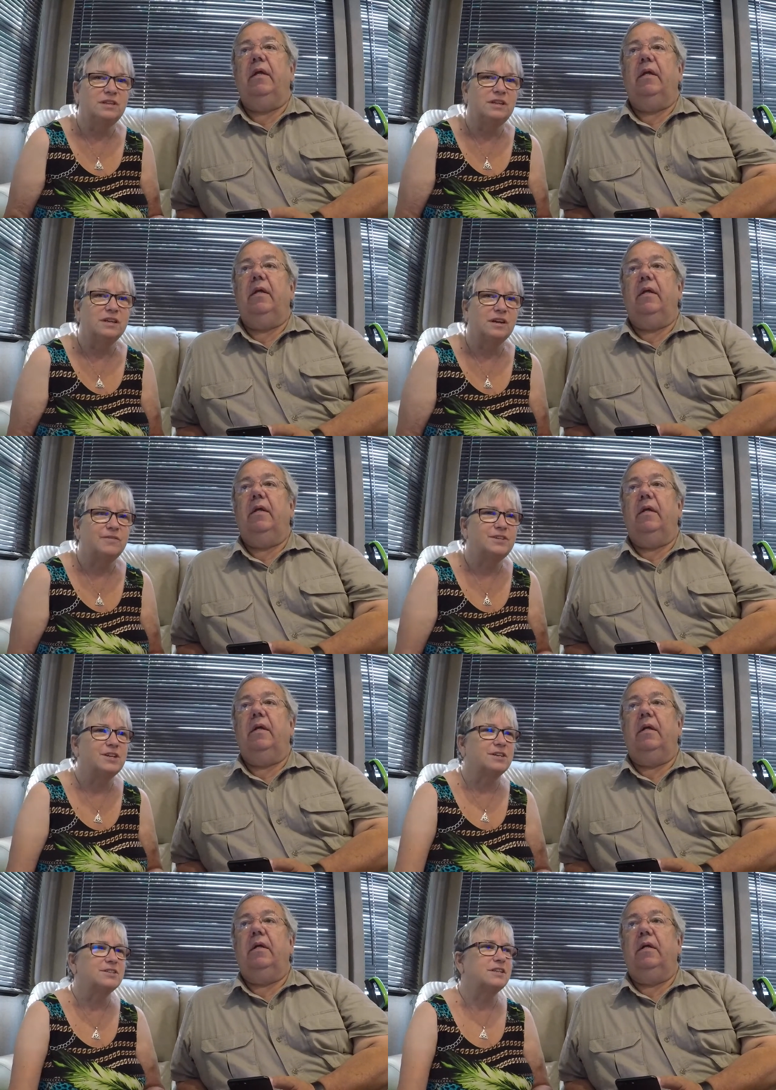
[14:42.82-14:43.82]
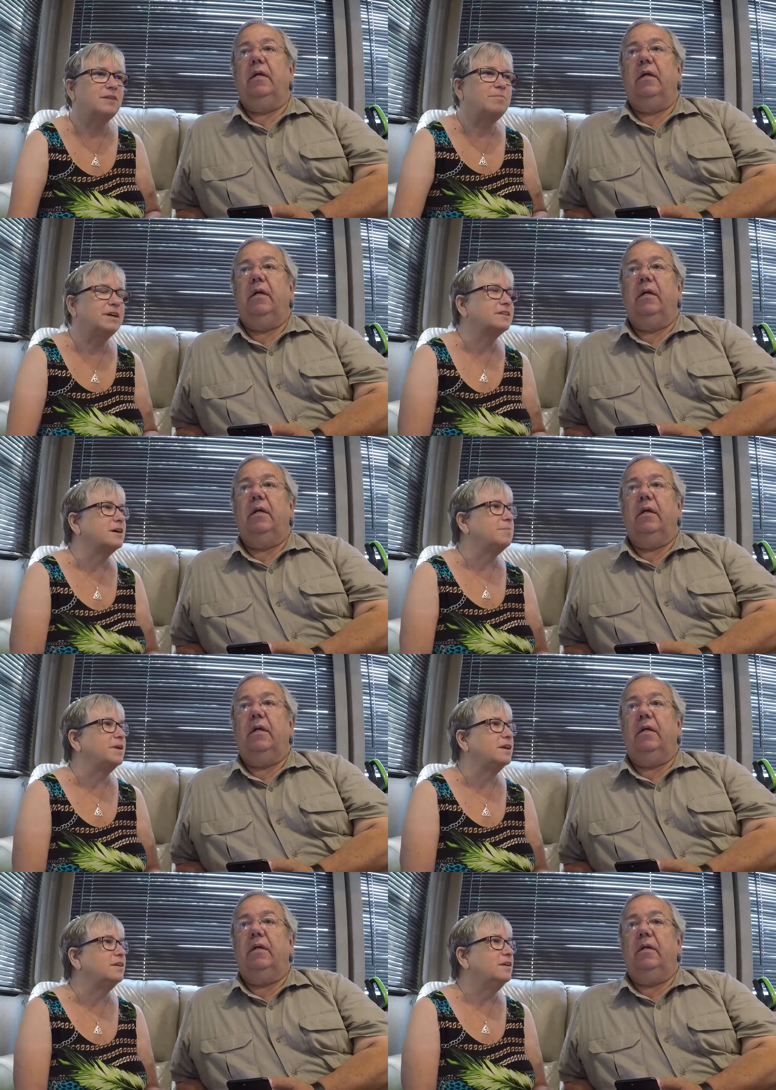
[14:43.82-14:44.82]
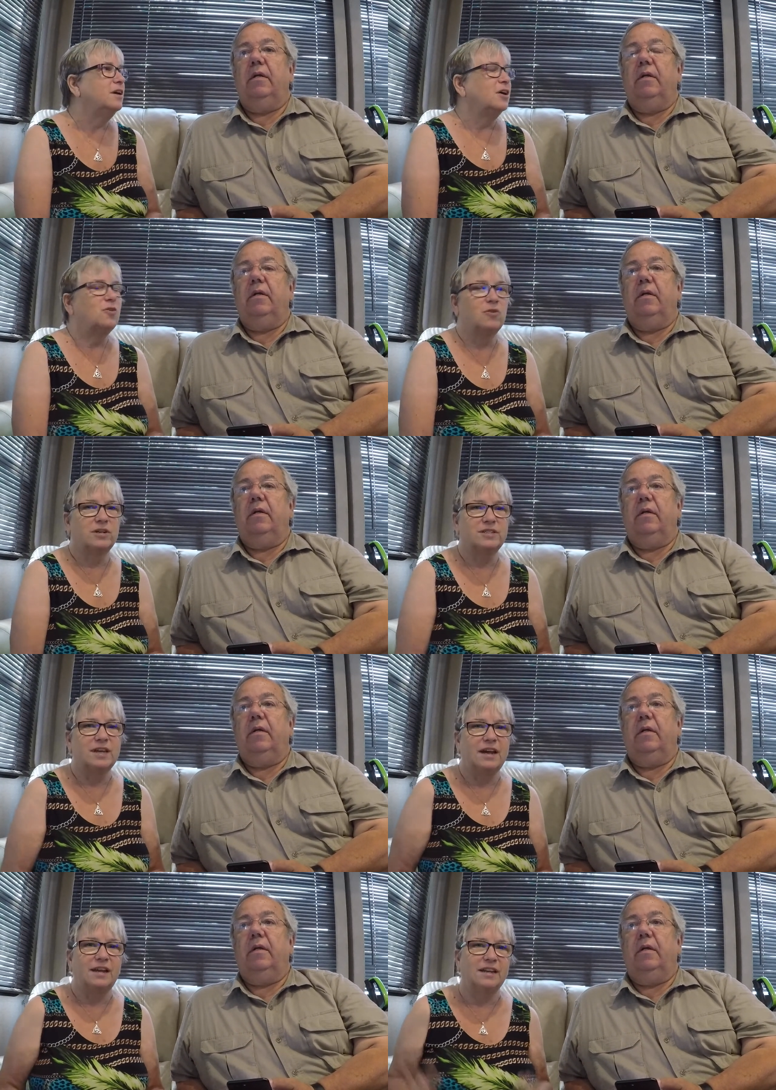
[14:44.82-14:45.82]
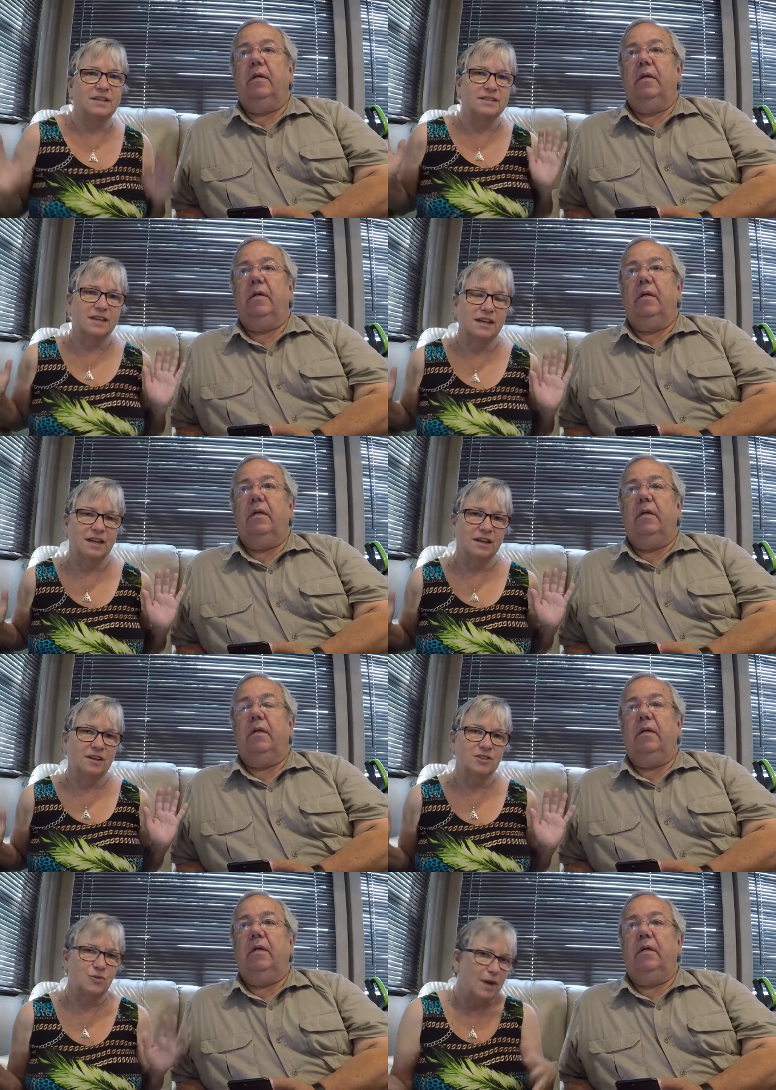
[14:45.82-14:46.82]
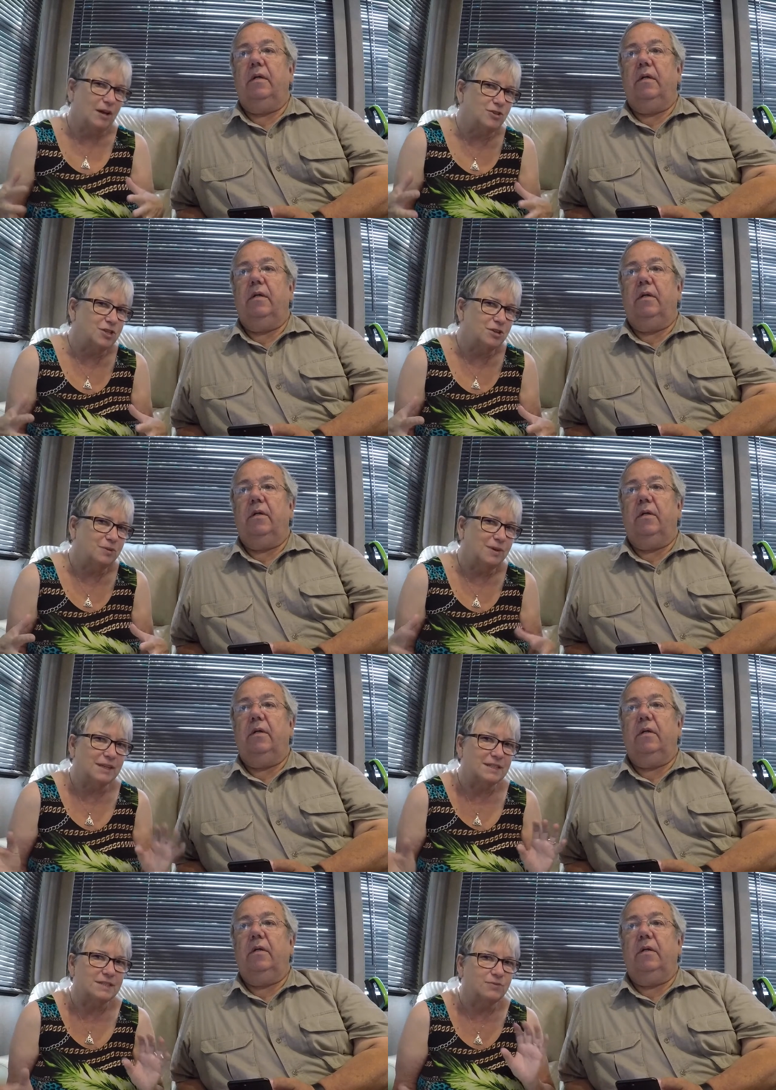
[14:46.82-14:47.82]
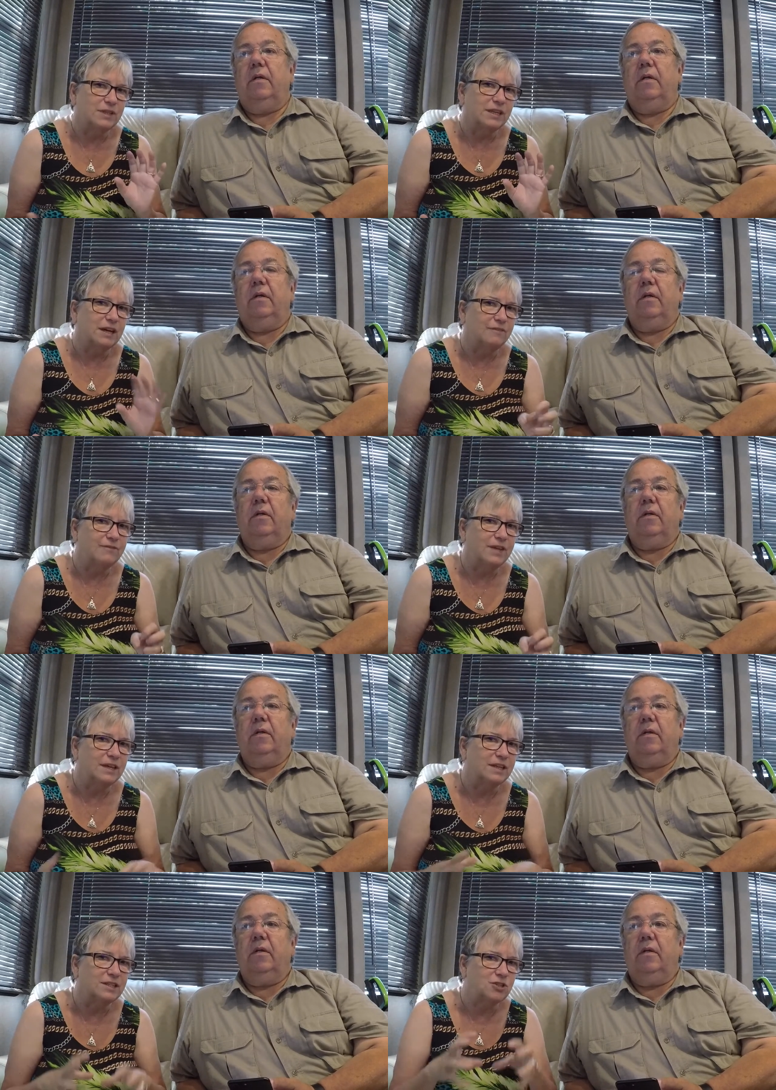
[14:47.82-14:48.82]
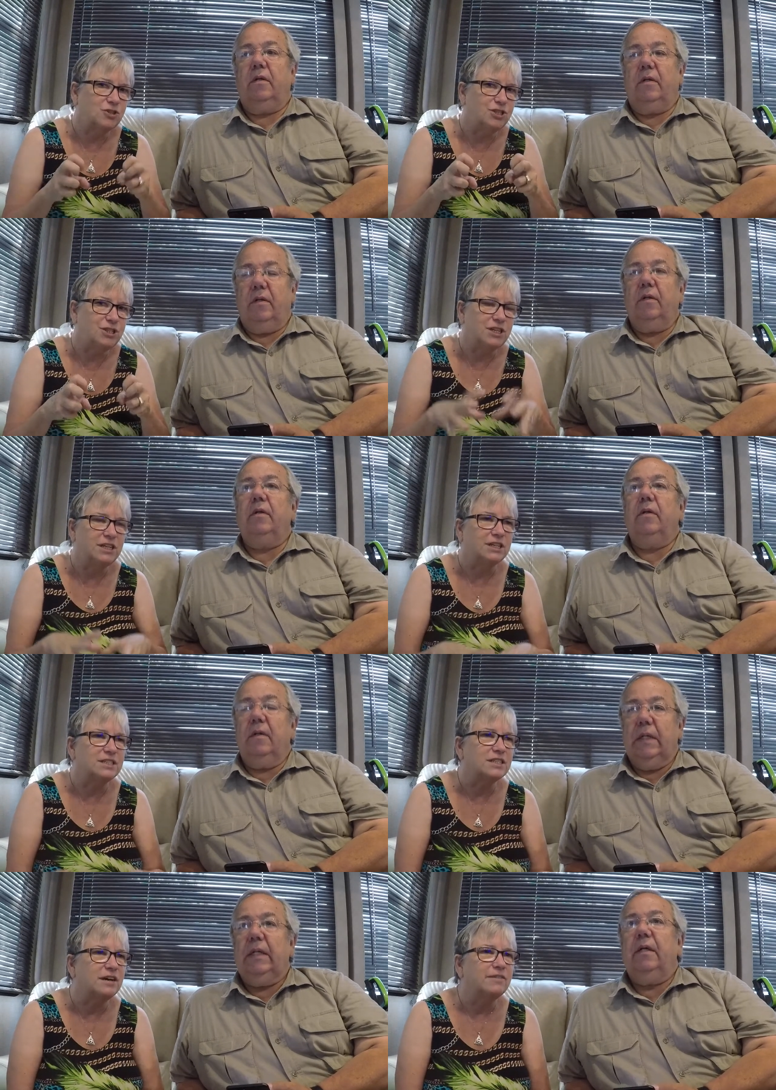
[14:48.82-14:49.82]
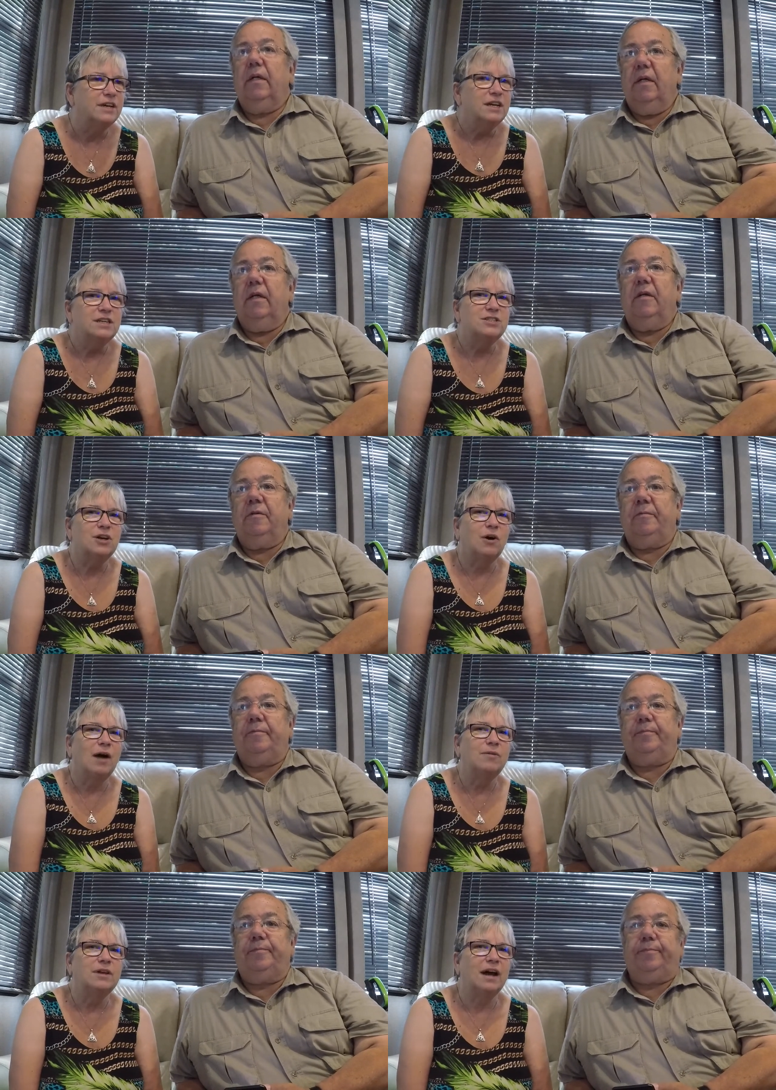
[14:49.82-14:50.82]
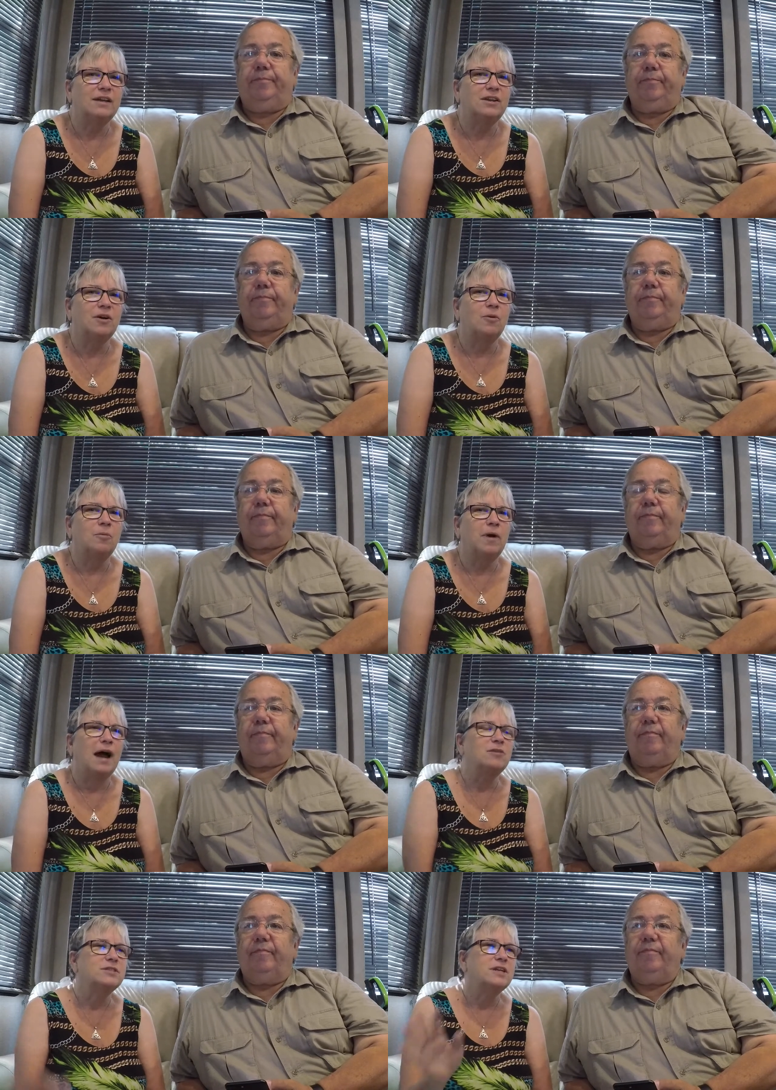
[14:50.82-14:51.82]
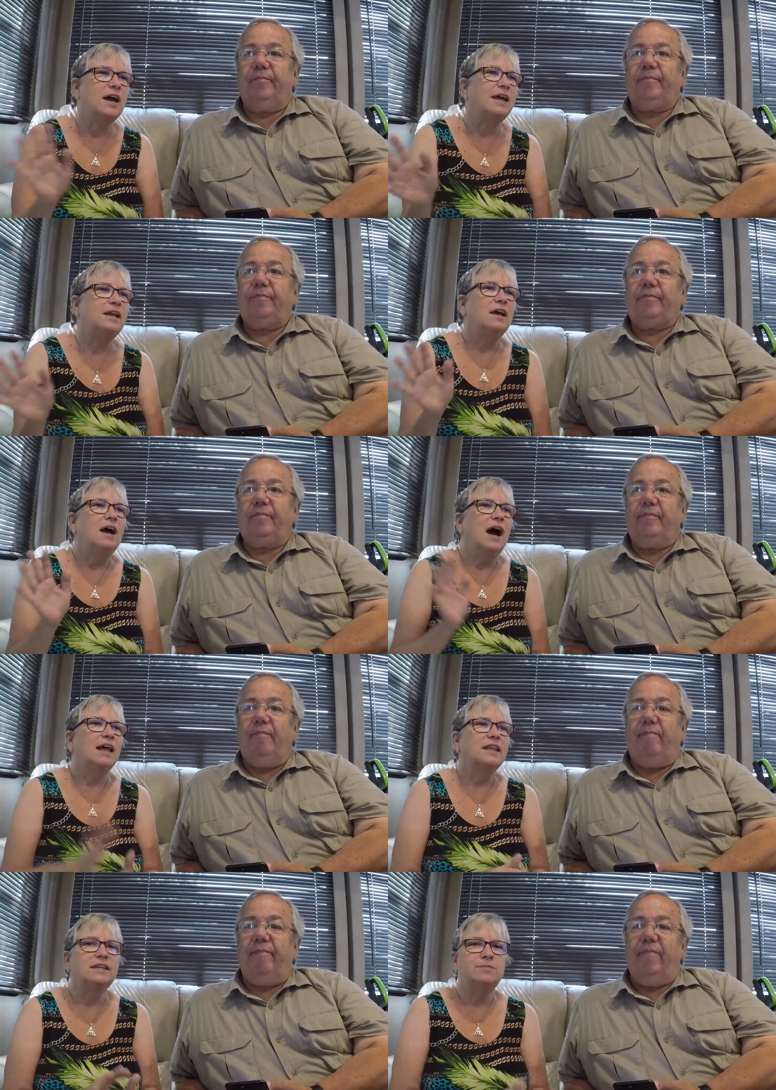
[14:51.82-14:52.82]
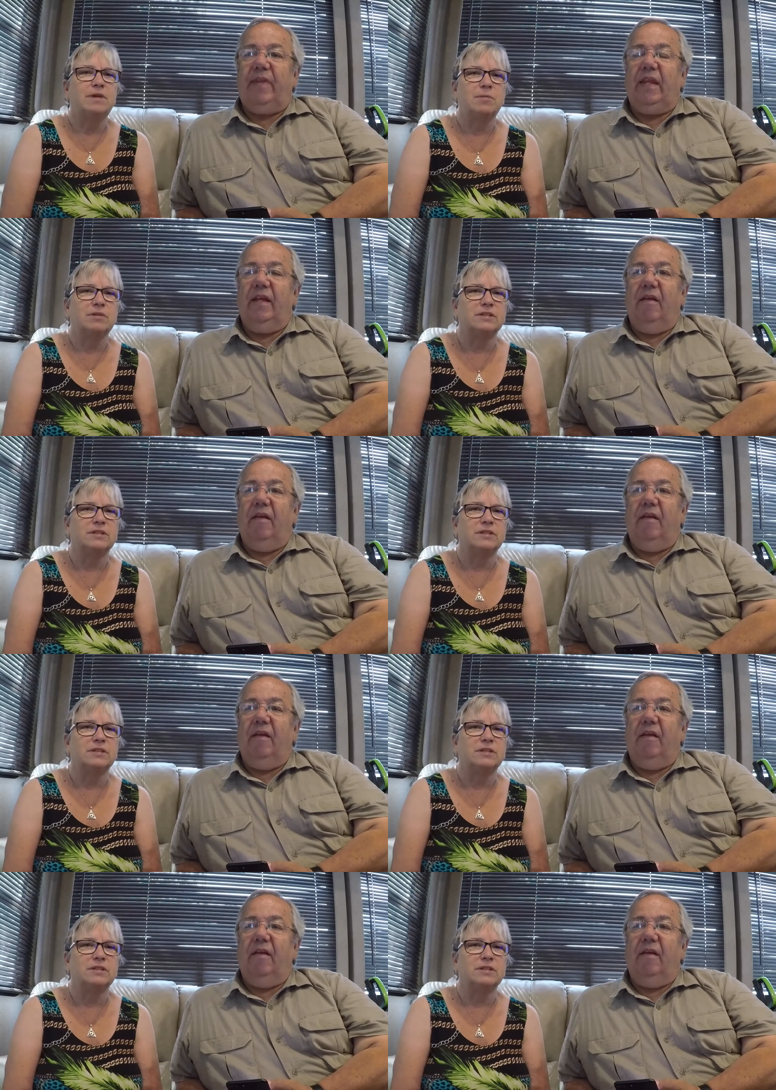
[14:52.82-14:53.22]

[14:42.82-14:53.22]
Speaker 1: neat comfy chairs that I picked up in Quartzsite, and it's kind of surrounds you, and it's really comfy and it's cushy and stuff. So I would, you know, outside. I like to be able to